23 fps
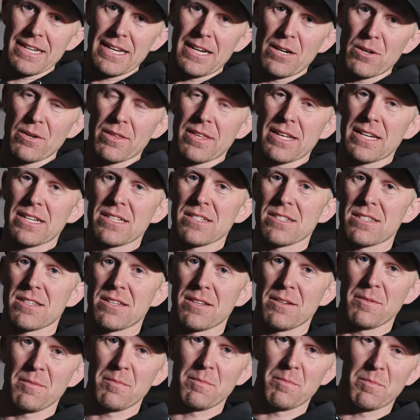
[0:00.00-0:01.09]
to hear
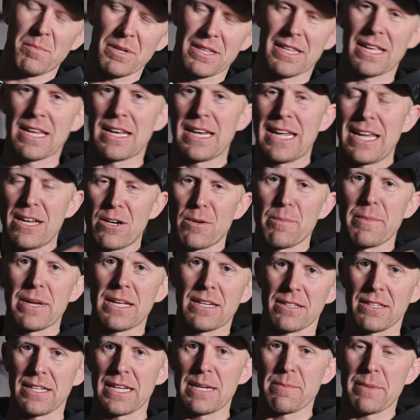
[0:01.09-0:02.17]
things, but then
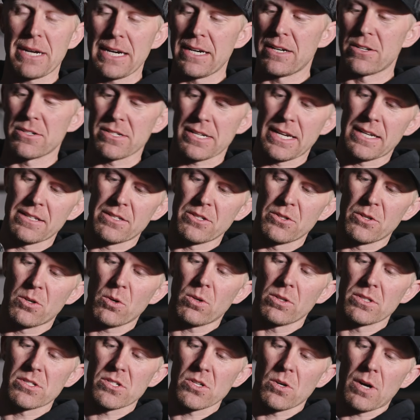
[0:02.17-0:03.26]
intermittently my ears get too
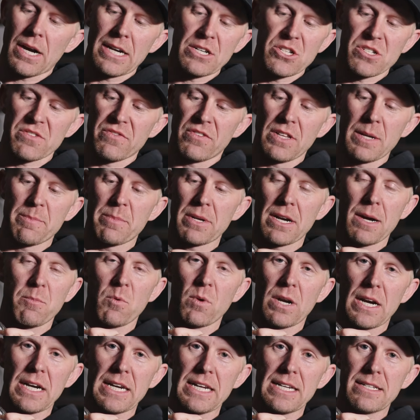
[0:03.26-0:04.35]
cold. So I just flip it up
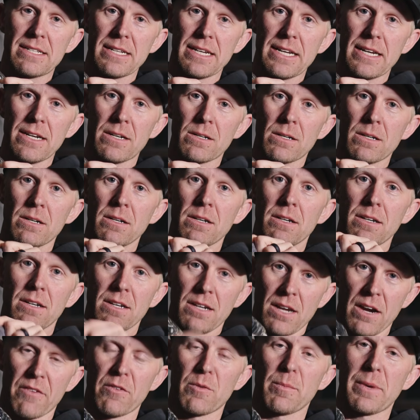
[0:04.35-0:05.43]
when I need to hear,
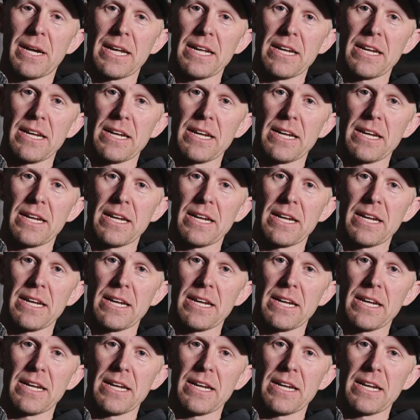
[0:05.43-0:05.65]
cover my